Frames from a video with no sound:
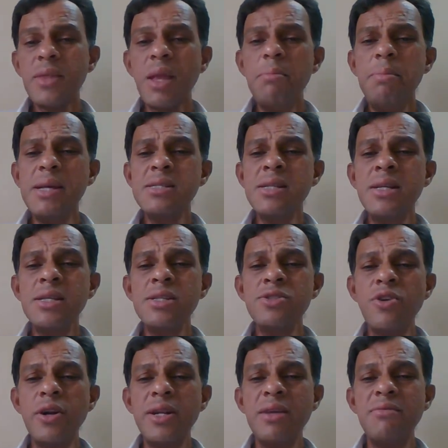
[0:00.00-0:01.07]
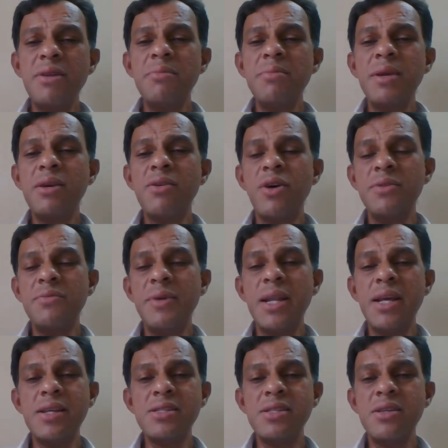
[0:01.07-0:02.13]
patient is not developing
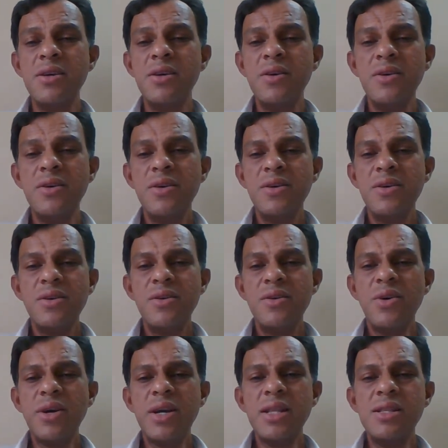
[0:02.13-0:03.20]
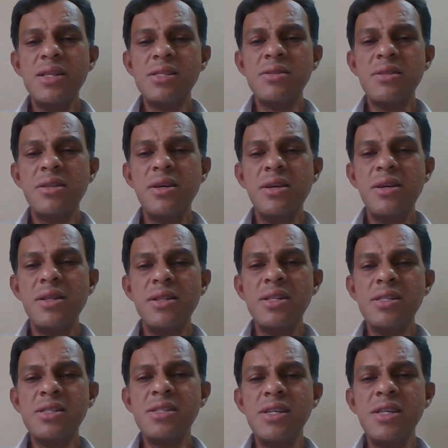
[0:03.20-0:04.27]
confidence, okay, this
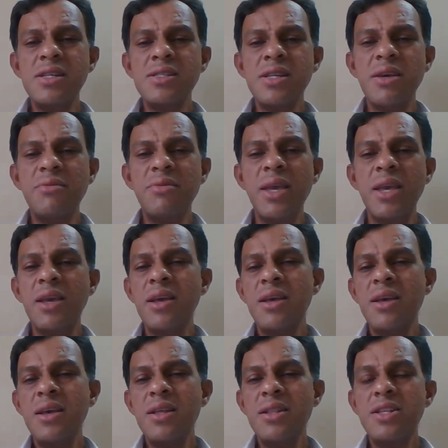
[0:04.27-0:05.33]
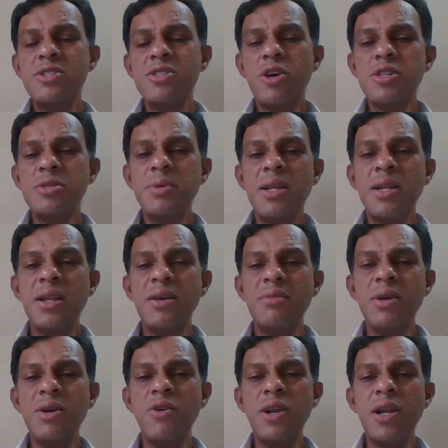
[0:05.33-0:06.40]
is having, this hospital
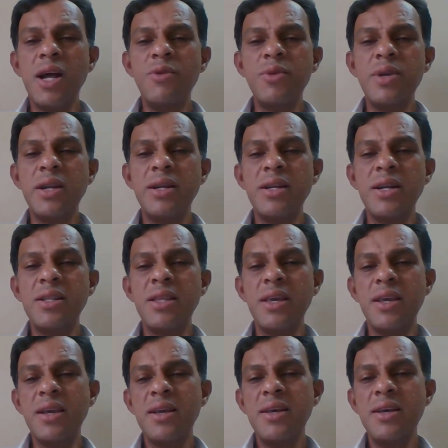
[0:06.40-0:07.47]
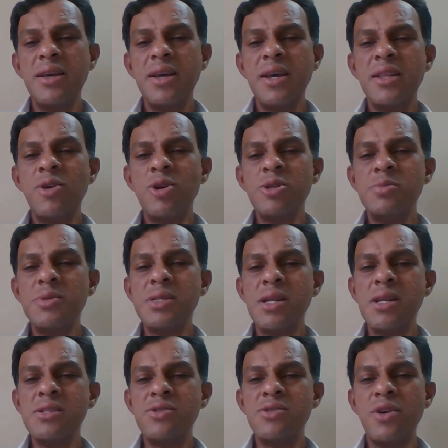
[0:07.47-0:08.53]
having all outdated thing, and the hospital
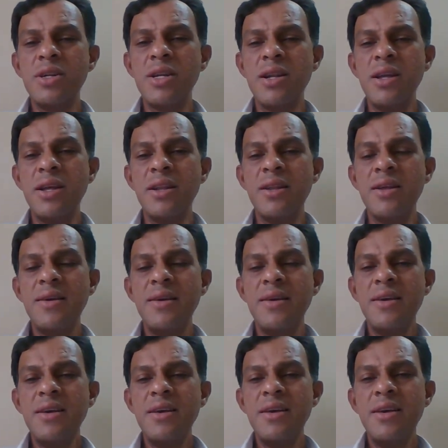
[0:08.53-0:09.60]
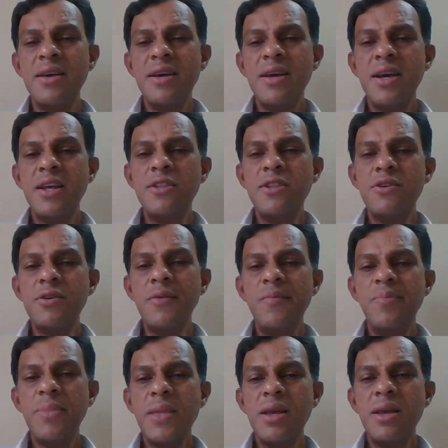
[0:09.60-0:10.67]
is not clean, and
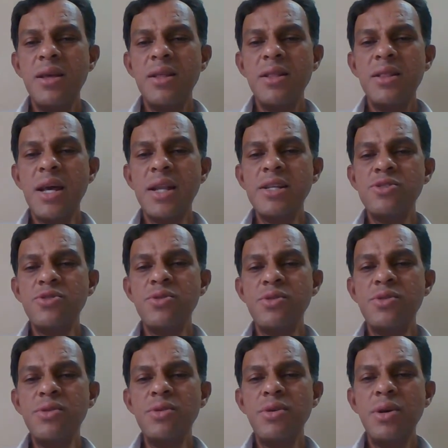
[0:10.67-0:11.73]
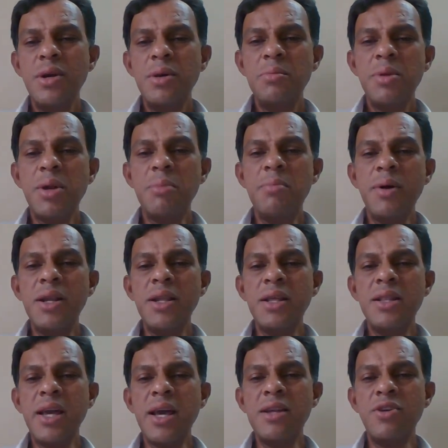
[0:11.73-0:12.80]
there is no properly,
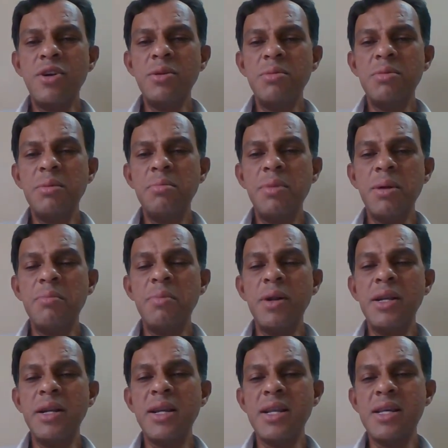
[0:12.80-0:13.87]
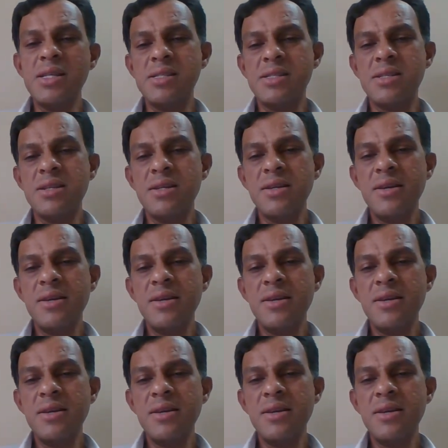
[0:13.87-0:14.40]
they are not properly dressed,